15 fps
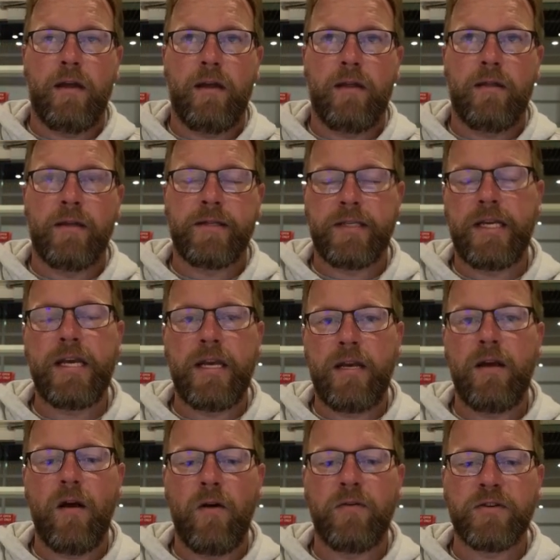The
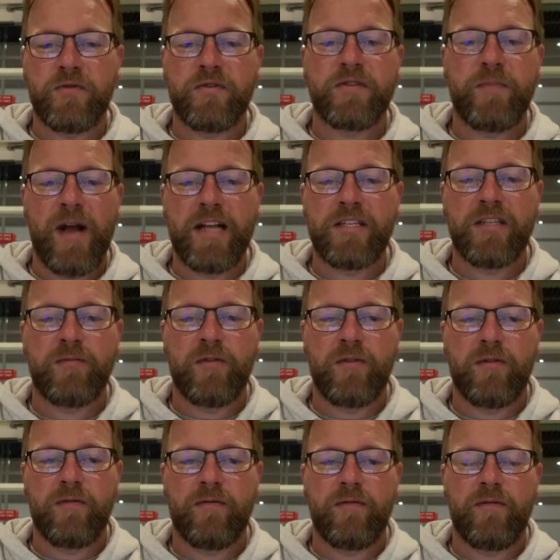CEO is
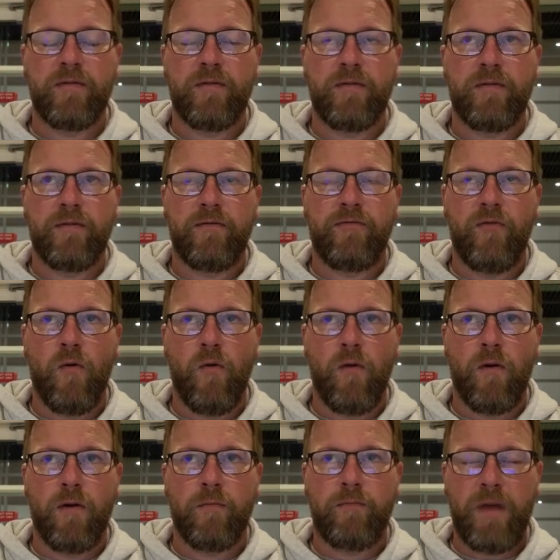responsible
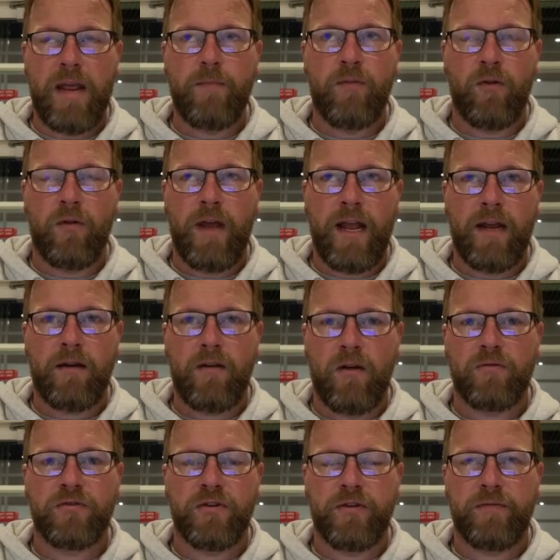for people and
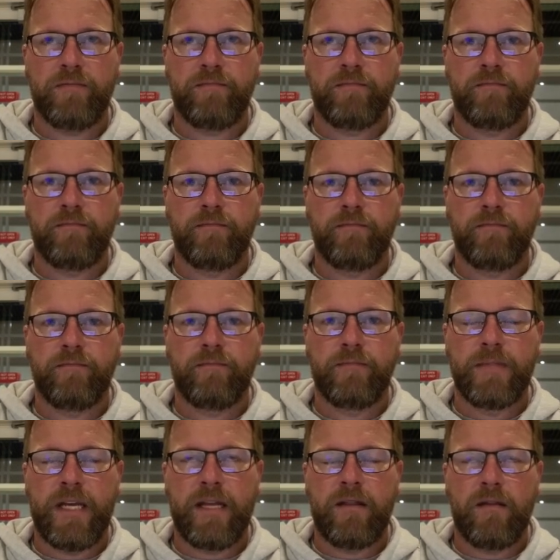culture.
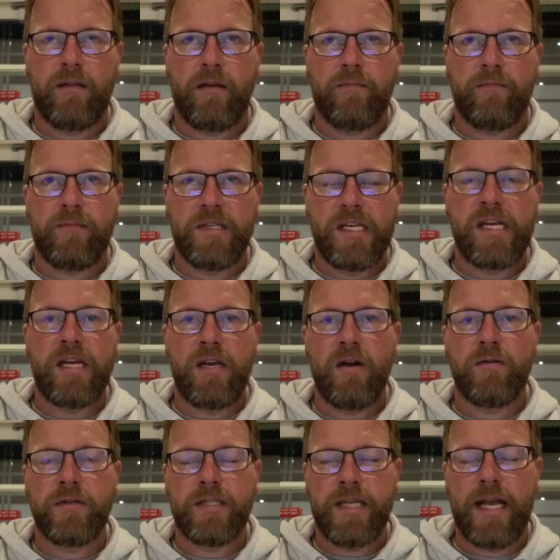Like the
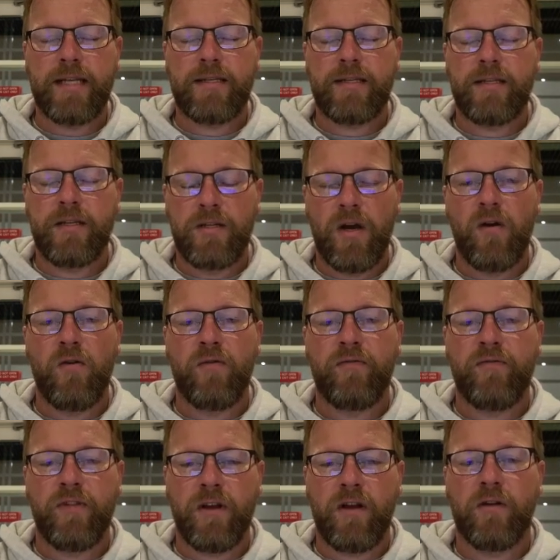CEO sets the tone
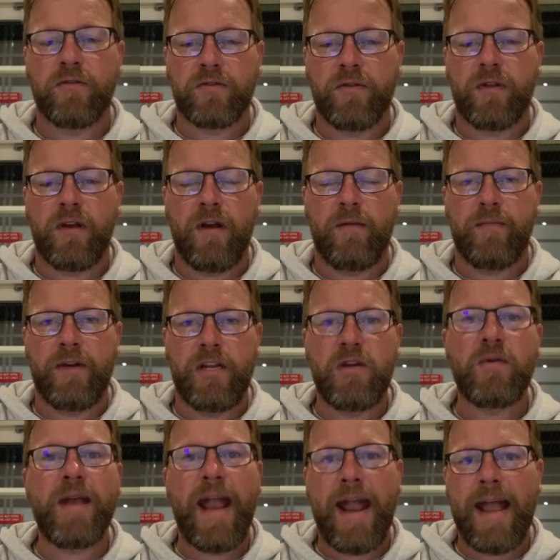for the culture in the company. You
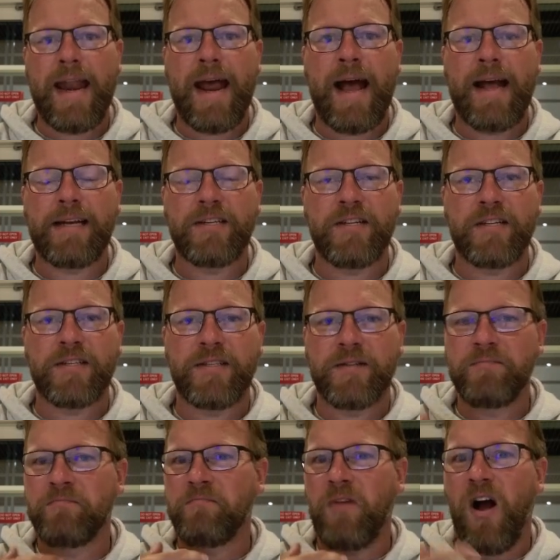cannot just
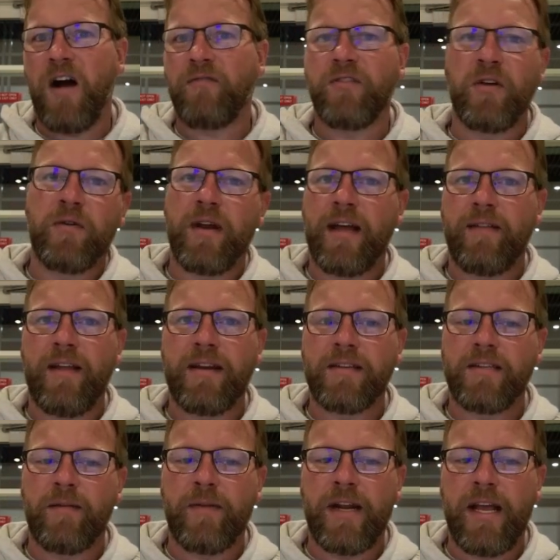offload on that to
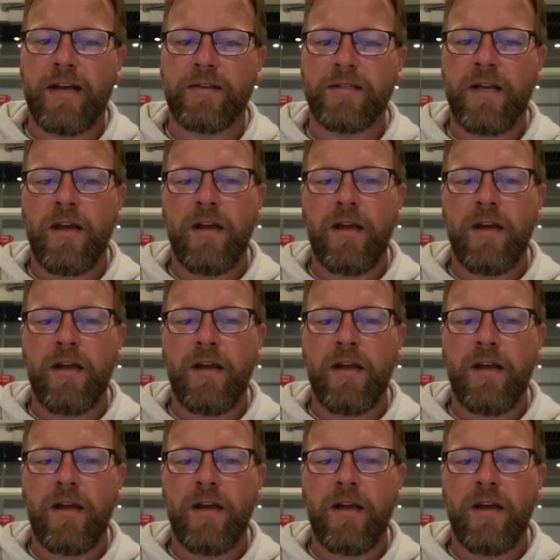somebody else.